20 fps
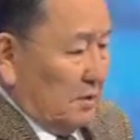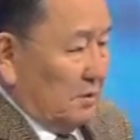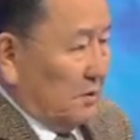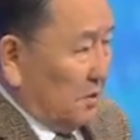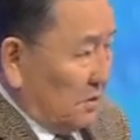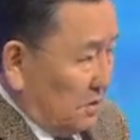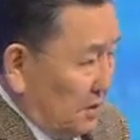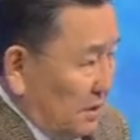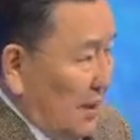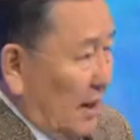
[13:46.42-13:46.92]

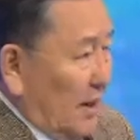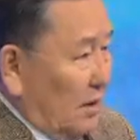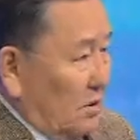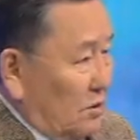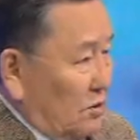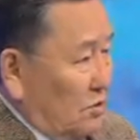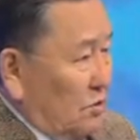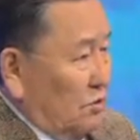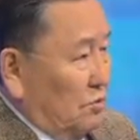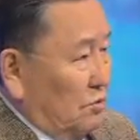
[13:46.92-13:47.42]

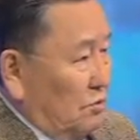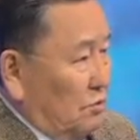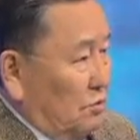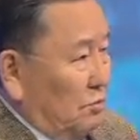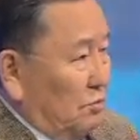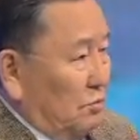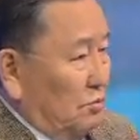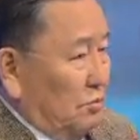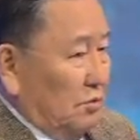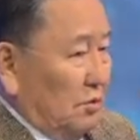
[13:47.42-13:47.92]
decides
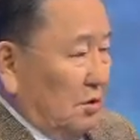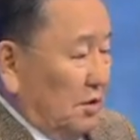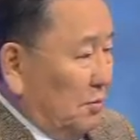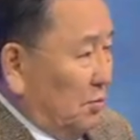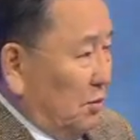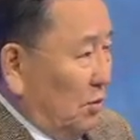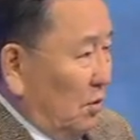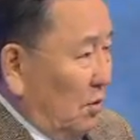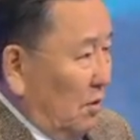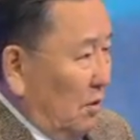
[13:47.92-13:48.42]
to
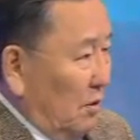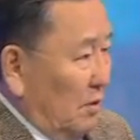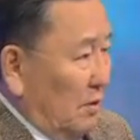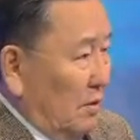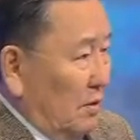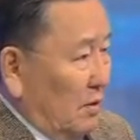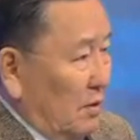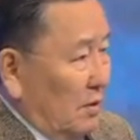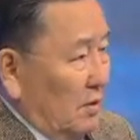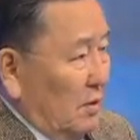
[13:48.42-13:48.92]

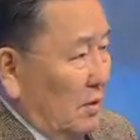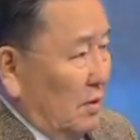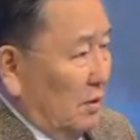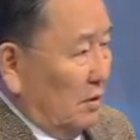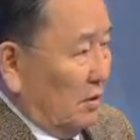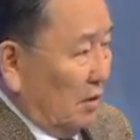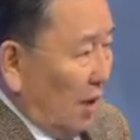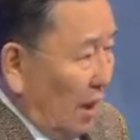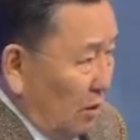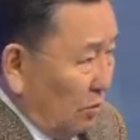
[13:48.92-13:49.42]
deploy
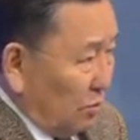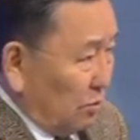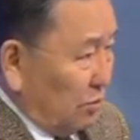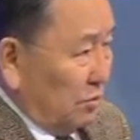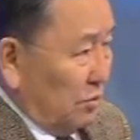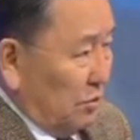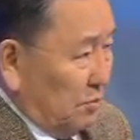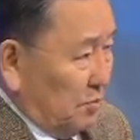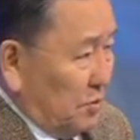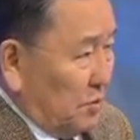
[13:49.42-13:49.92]
ground
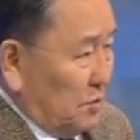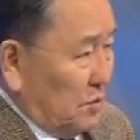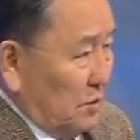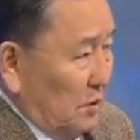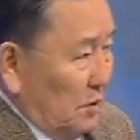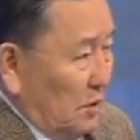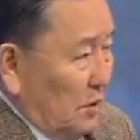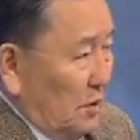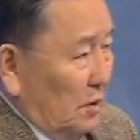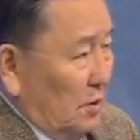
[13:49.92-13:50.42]
troops,
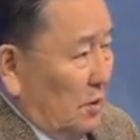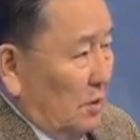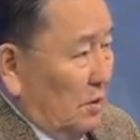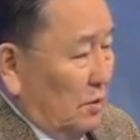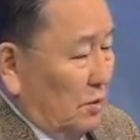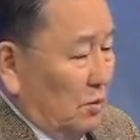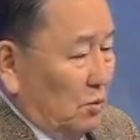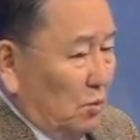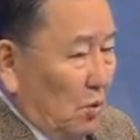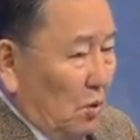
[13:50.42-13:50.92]

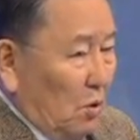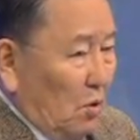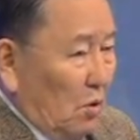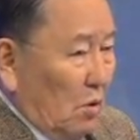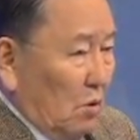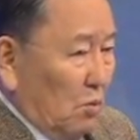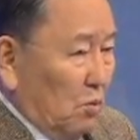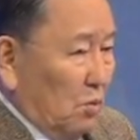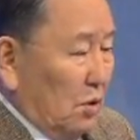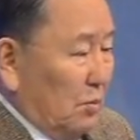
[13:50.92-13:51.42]
the
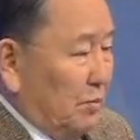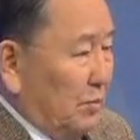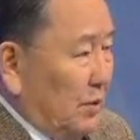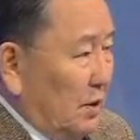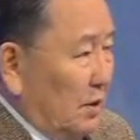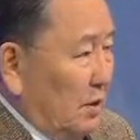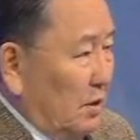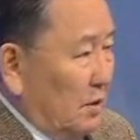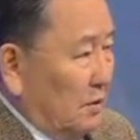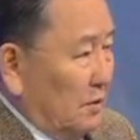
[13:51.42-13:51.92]
war will
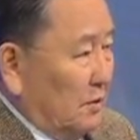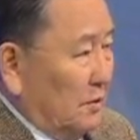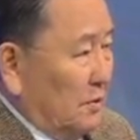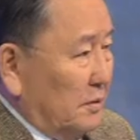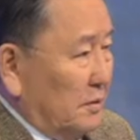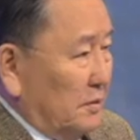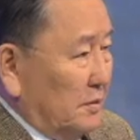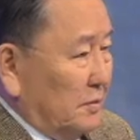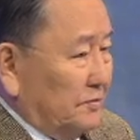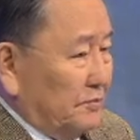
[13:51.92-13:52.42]
be
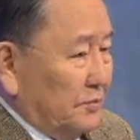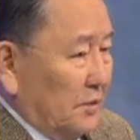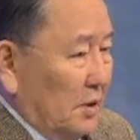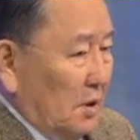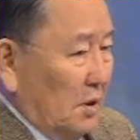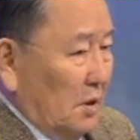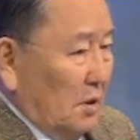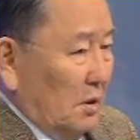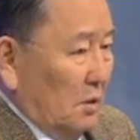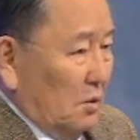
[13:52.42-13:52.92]

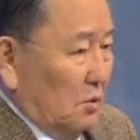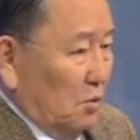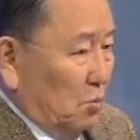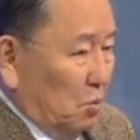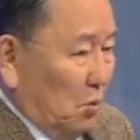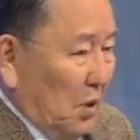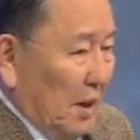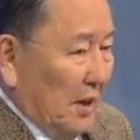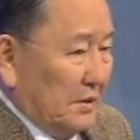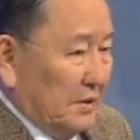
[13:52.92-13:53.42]

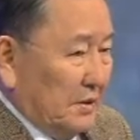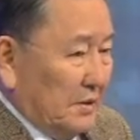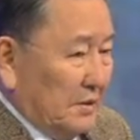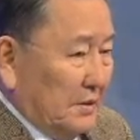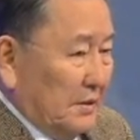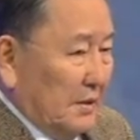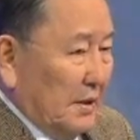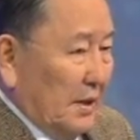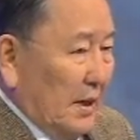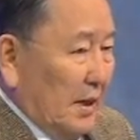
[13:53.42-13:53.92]

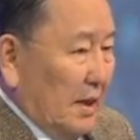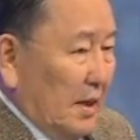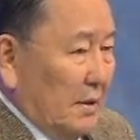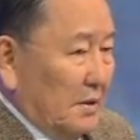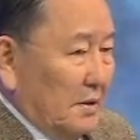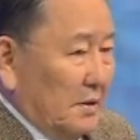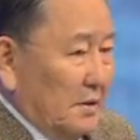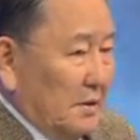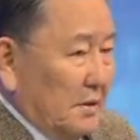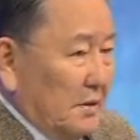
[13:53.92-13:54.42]
widened
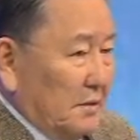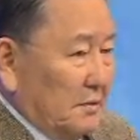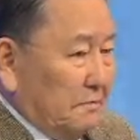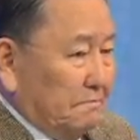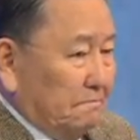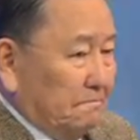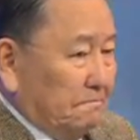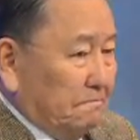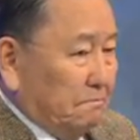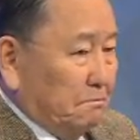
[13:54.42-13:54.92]

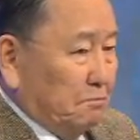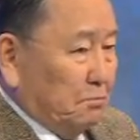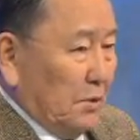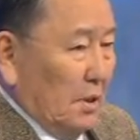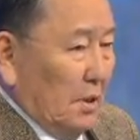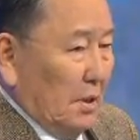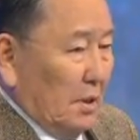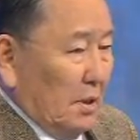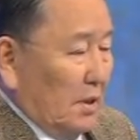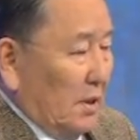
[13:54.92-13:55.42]
and
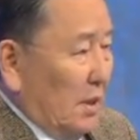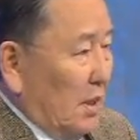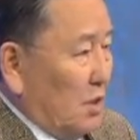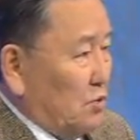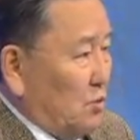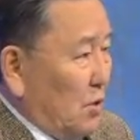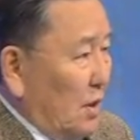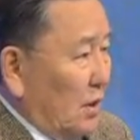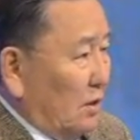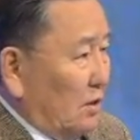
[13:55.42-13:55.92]

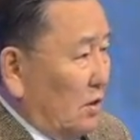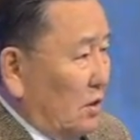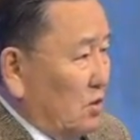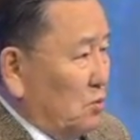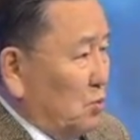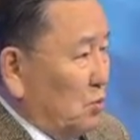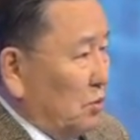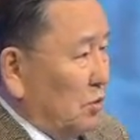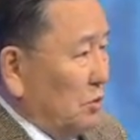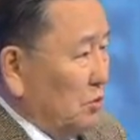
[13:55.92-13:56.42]

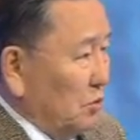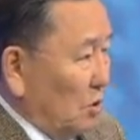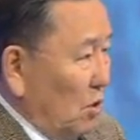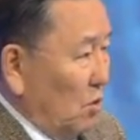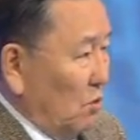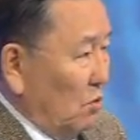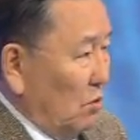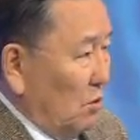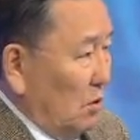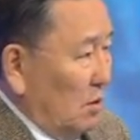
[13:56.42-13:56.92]
casualties will
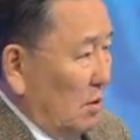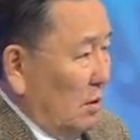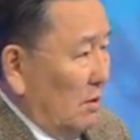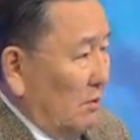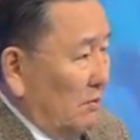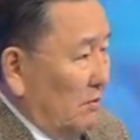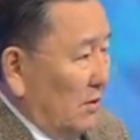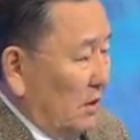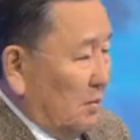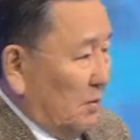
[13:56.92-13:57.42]
grow
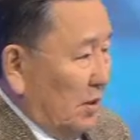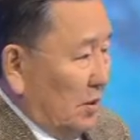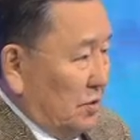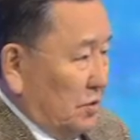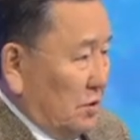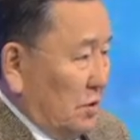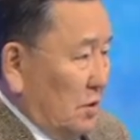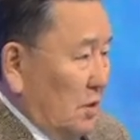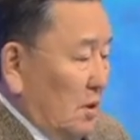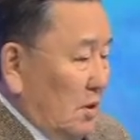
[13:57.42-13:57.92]
very
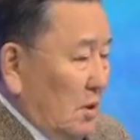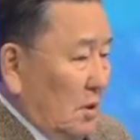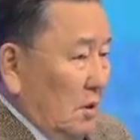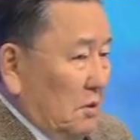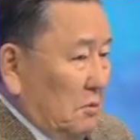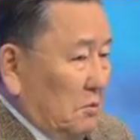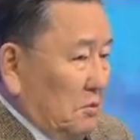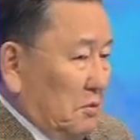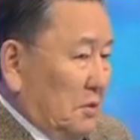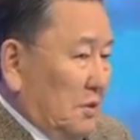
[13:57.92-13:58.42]
much.
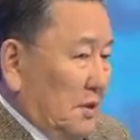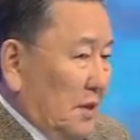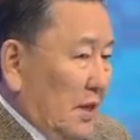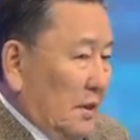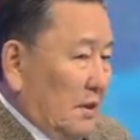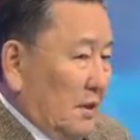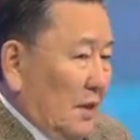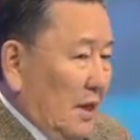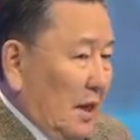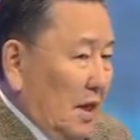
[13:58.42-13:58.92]
Mm-hmm. On the
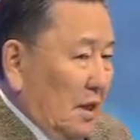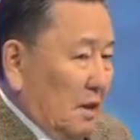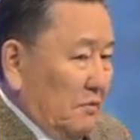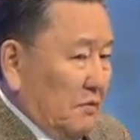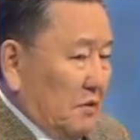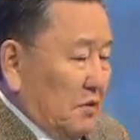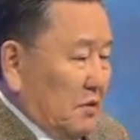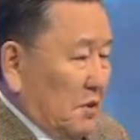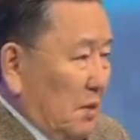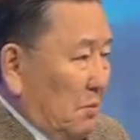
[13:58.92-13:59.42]
other hand,
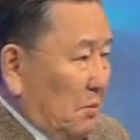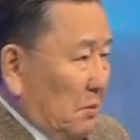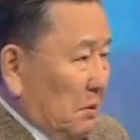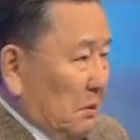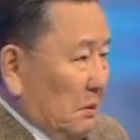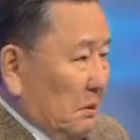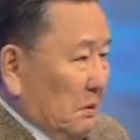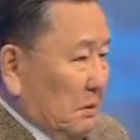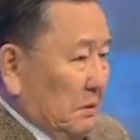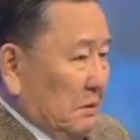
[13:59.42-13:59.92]
for
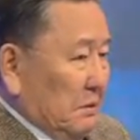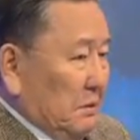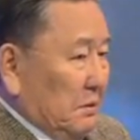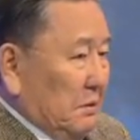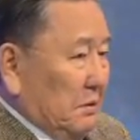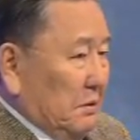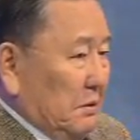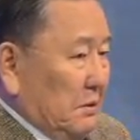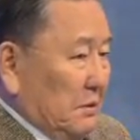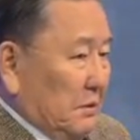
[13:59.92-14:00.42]
example,
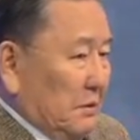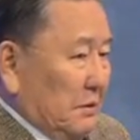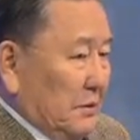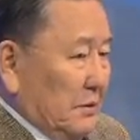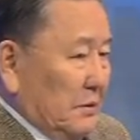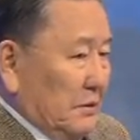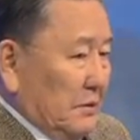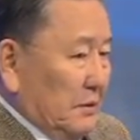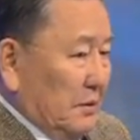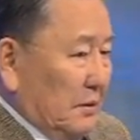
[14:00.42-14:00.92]

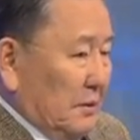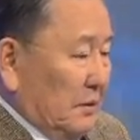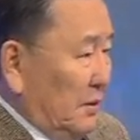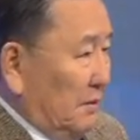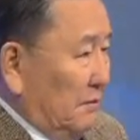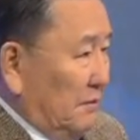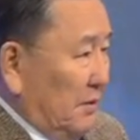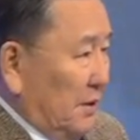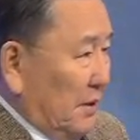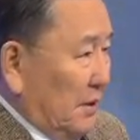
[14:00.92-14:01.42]
in
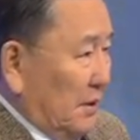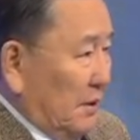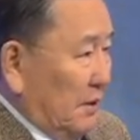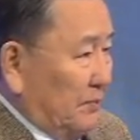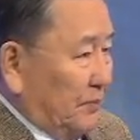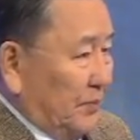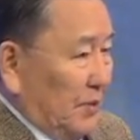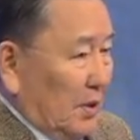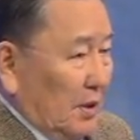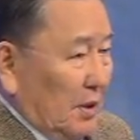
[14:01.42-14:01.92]
Libya,
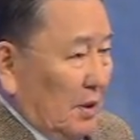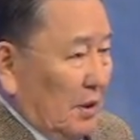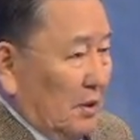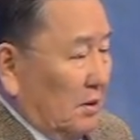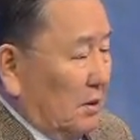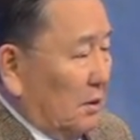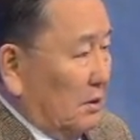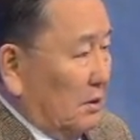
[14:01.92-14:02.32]
in